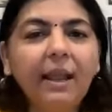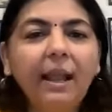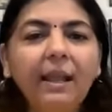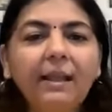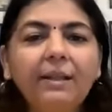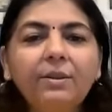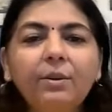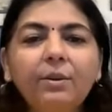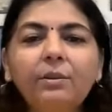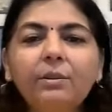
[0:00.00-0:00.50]

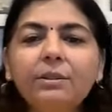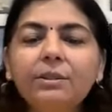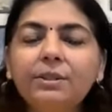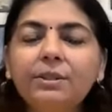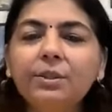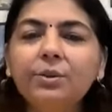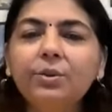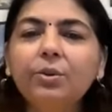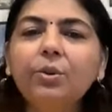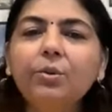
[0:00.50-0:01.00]
and
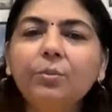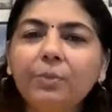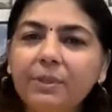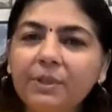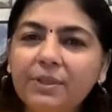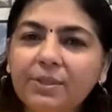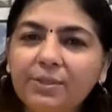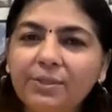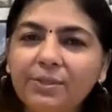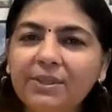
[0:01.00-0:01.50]
also
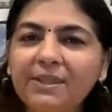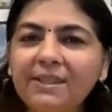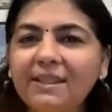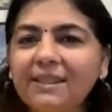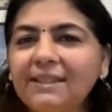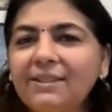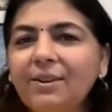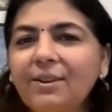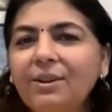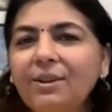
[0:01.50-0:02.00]
open source
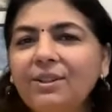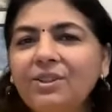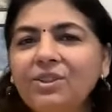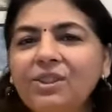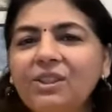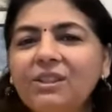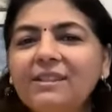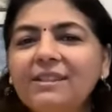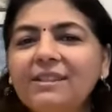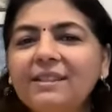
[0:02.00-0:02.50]

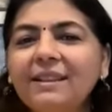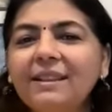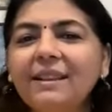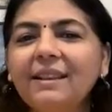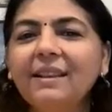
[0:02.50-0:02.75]
technologies,